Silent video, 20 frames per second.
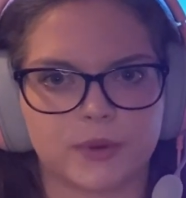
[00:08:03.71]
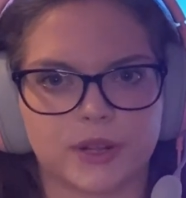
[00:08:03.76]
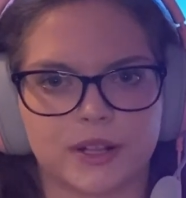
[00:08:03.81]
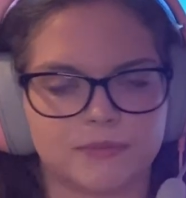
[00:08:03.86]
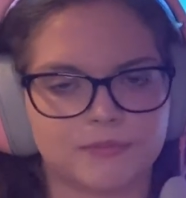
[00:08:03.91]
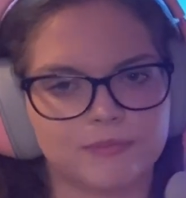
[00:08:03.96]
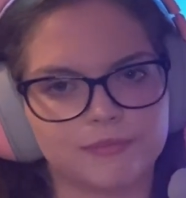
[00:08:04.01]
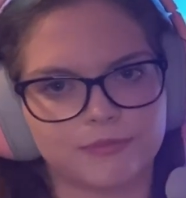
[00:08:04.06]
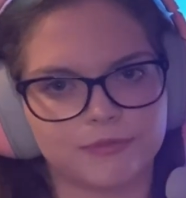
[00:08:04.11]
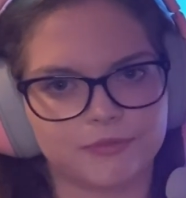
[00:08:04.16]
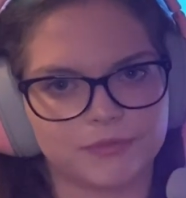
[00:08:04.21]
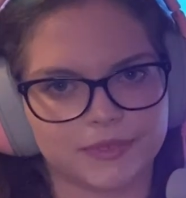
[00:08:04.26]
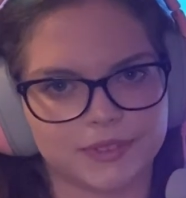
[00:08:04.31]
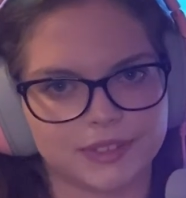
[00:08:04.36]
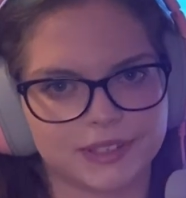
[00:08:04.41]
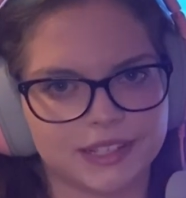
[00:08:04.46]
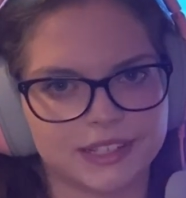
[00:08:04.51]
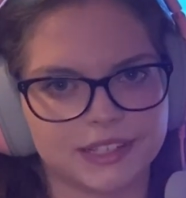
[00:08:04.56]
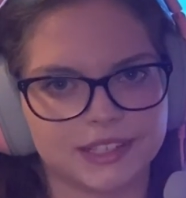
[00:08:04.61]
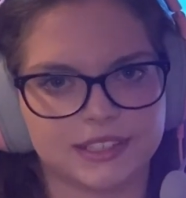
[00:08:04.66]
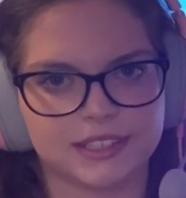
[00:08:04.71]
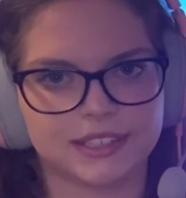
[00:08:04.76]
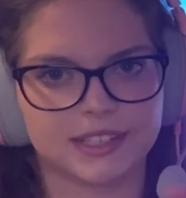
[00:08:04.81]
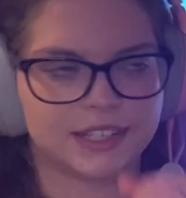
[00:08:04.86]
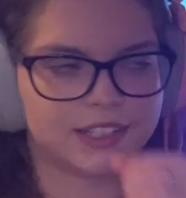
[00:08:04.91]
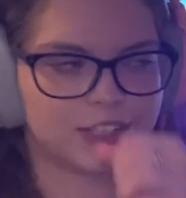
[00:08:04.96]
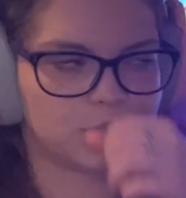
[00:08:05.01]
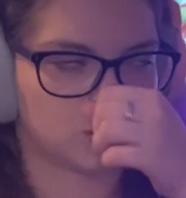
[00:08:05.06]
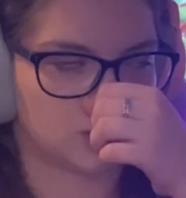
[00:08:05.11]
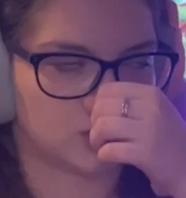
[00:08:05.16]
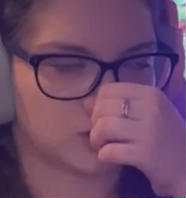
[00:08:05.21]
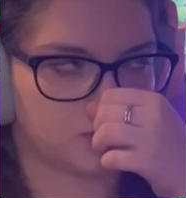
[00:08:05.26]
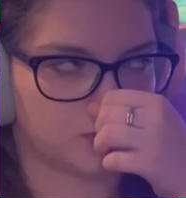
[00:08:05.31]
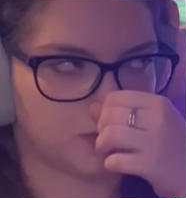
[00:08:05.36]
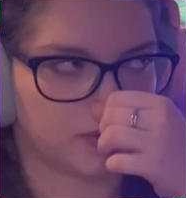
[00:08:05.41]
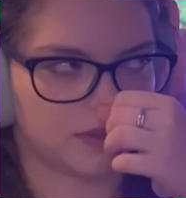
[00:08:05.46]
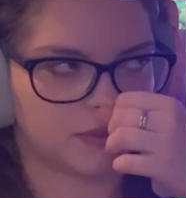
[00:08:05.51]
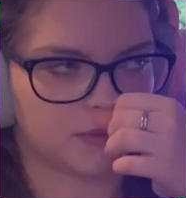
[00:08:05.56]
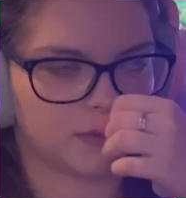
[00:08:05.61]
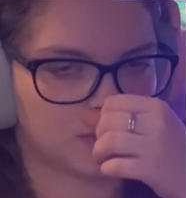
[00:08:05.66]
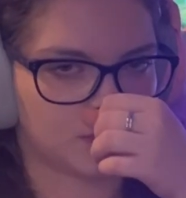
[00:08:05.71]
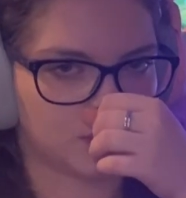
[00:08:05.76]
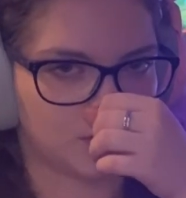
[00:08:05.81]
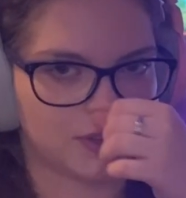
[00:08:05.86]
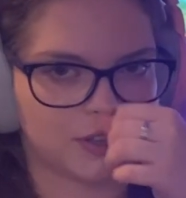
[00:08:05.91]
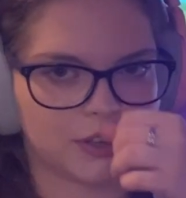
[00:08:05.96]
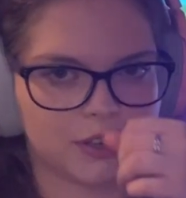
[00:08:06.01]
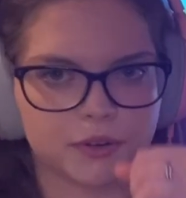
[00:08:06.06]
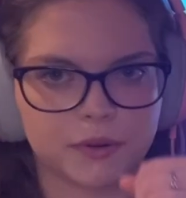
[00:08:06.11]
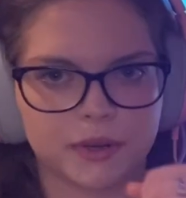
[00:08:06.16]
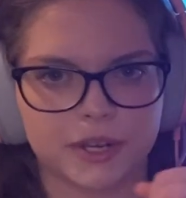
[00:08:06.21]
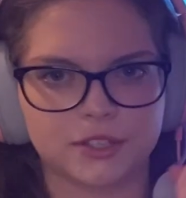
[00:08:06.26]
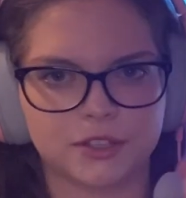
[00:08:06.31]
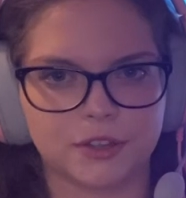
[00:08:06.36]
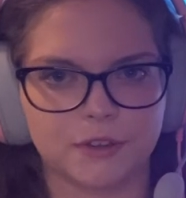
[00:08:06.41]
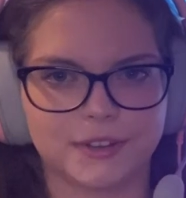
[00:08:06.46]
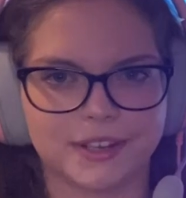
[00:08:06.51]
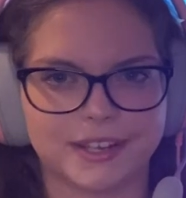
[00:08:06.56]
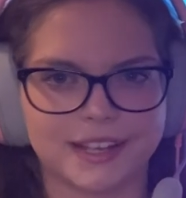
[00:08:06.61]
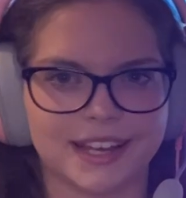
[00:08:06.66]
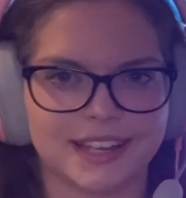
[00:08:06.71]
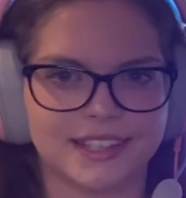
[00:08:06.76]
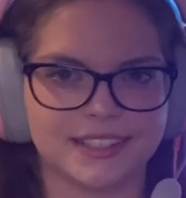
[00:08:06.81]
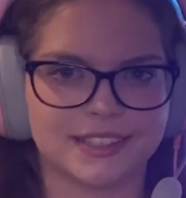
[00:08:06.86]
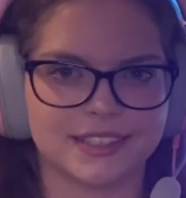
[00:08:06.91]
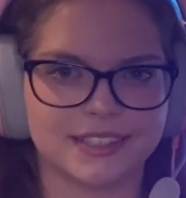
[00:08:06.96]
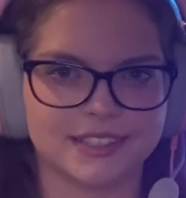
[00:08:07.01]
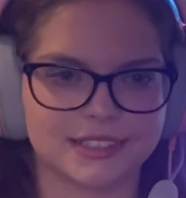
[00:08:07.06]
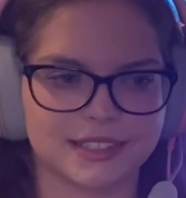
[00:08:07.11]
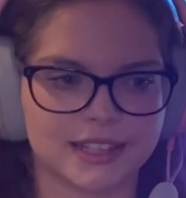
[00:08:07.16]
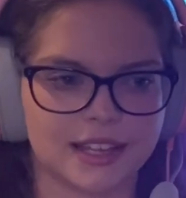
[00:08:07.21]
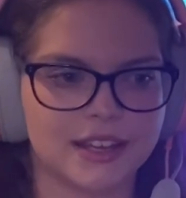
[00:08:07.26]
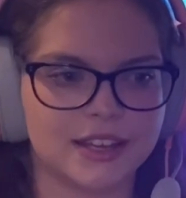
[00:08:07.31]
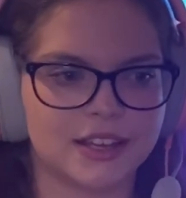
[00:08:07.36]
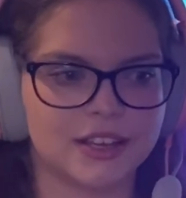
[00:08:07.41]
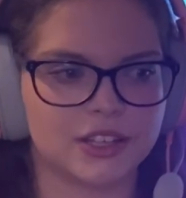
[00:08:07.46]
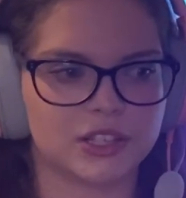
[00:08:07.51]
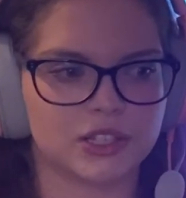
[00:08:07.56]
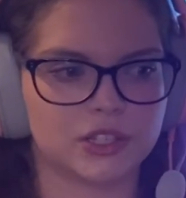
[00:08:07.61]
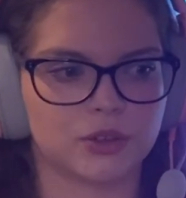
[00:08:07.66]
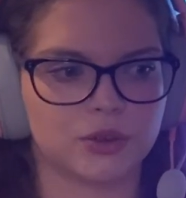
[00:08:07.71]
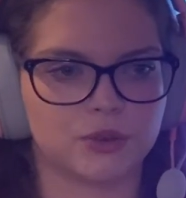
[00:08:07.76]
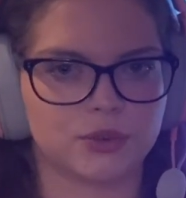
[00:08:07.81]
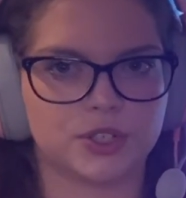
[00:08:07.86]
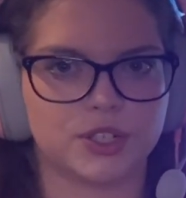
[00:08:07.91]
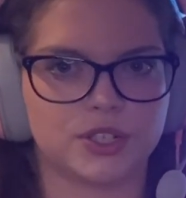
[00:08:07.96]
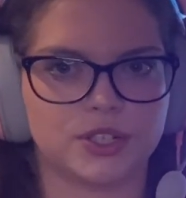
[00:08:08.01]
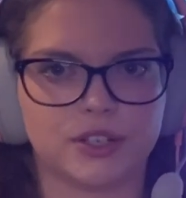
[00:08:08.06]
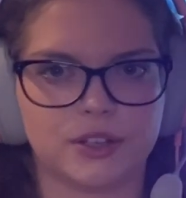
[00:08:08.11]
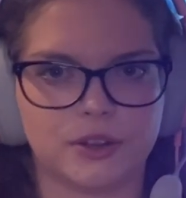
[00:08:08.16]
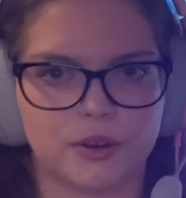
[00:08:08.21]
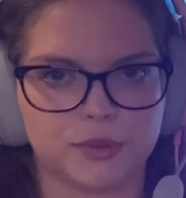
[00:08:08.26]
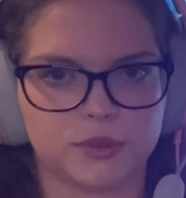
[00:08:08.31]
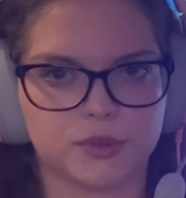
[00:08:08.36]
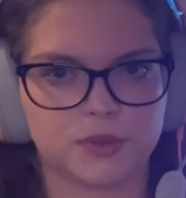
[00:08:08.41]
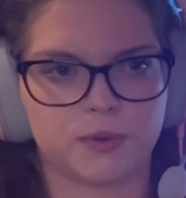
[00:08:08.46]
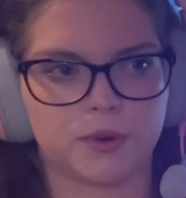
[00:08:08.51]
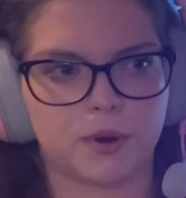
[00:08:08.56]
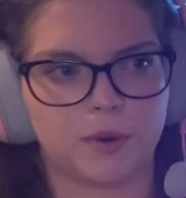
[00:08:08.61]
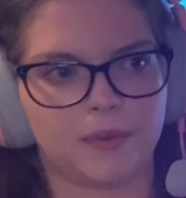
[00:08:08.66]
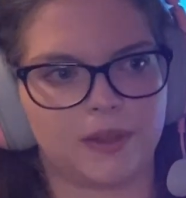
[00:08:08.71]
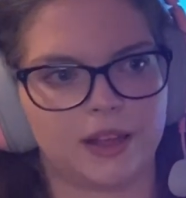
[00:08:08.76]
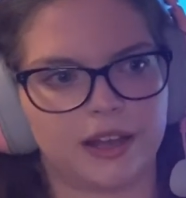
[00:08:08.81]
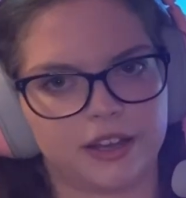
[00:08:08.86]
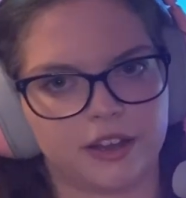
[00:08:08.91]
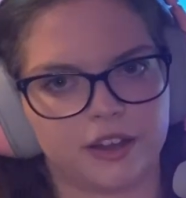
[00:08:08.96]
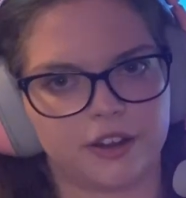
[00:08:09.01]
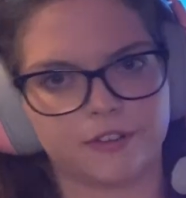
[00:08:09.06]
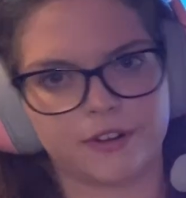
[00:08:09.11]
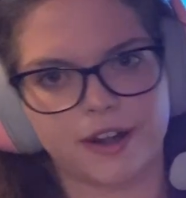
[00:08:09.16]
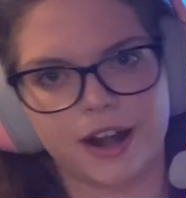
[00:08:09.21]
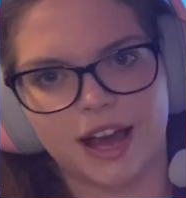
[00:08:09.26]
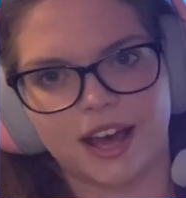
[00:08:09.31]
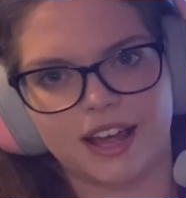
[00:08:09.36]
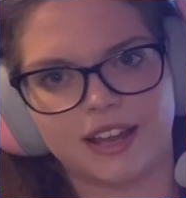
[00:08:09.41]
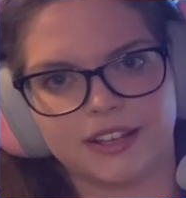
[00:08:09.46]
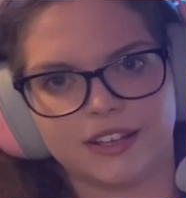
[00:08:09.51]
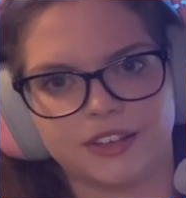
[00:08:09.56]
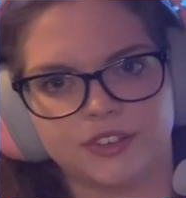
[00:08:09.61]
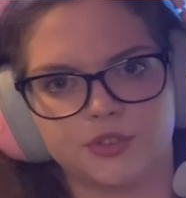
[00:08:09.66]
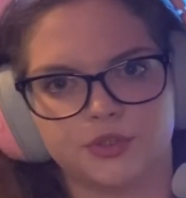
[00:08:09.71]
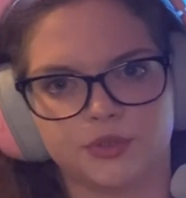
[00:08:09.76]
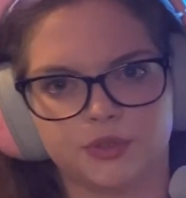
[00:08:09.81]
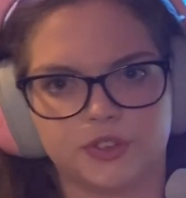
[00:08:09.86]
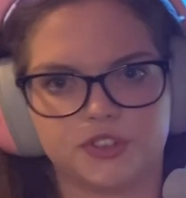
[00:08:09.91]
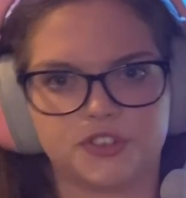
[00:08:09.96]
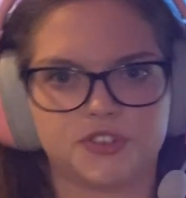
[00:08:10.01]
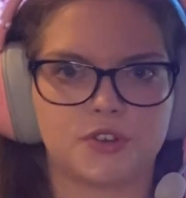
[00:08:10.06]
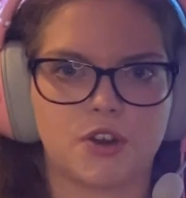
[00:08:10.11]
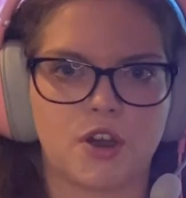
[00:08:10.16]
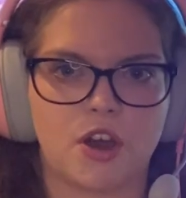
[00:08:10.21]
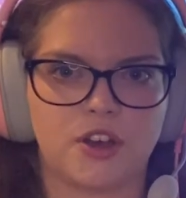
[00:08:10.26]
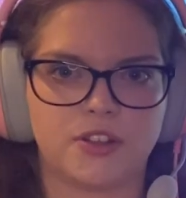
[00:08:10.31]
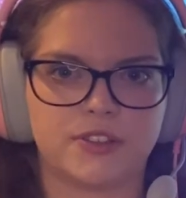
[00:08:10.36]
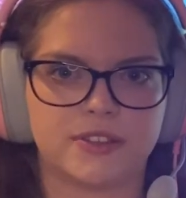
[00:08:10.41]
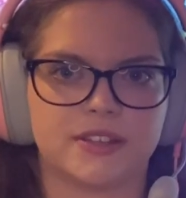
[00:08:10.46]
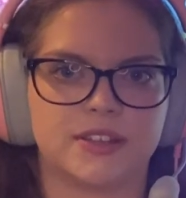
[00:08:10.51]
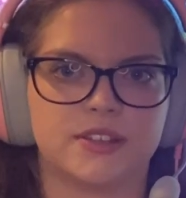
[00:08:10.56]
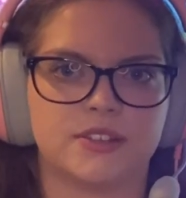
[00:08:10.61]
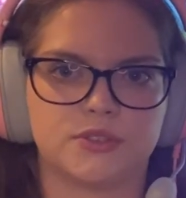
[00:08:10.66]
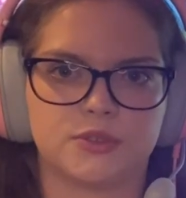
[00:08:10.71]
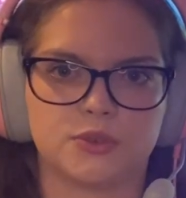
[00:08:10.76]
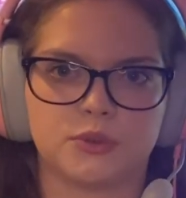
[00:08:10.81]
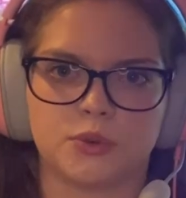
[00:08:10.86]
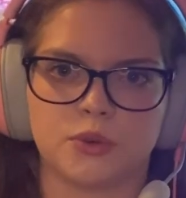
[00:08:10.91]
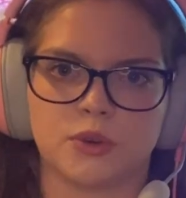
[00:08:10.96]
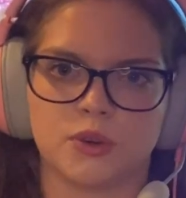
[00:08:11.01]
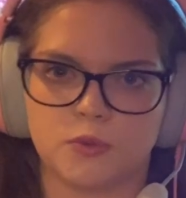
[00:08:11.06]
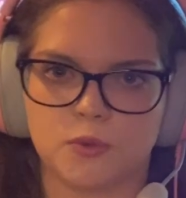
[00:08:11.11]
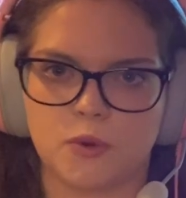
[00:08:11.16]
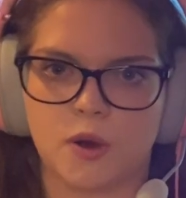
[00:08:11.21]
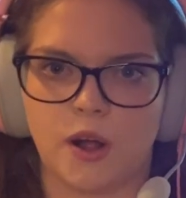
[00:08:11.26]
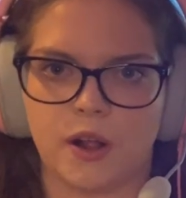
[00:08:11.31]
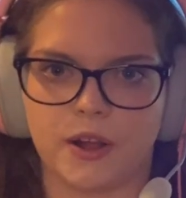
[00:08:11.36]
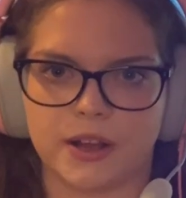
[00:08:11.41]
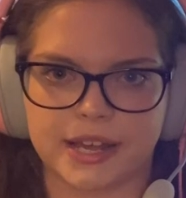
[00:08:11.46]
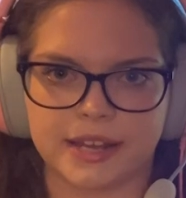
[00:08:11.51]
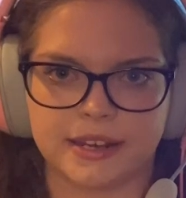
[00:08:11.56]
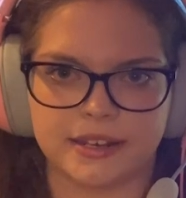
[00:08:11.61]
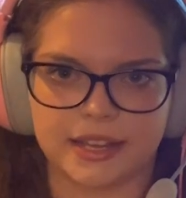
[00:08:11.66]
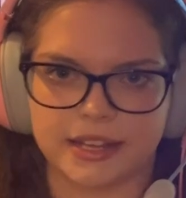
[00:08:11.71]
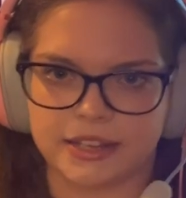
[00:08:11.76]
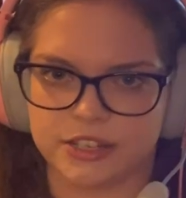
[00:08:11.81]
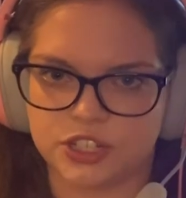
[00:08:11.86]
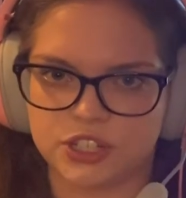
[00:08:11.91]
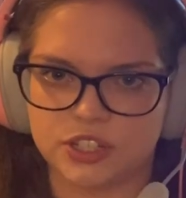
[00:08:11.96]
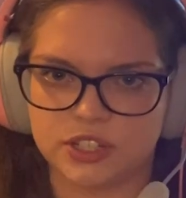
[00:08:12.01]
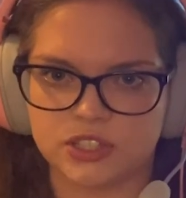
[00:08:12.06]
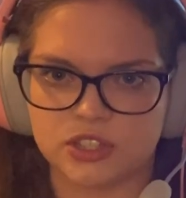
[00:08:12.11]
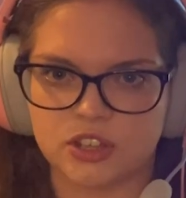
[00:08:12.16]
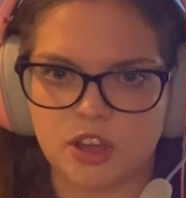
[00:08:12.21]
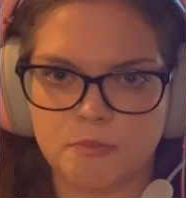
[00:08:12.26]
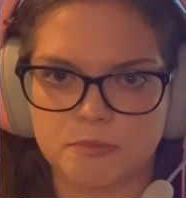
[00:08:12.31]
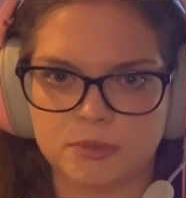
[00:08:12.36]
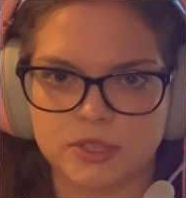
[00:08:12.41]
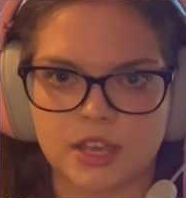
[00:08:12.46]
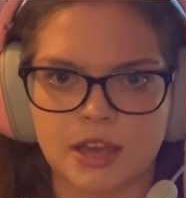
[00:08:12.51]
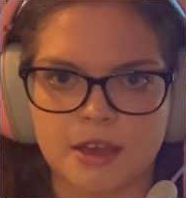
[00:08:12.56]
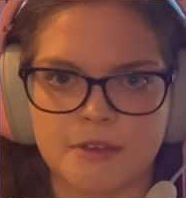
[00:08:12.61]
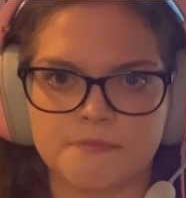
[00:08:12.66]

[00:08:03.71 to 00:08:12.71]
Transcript: Well, in this case she does, but not the rest of the cases. So she goes from like a run into a trot into a walk, and then she stops.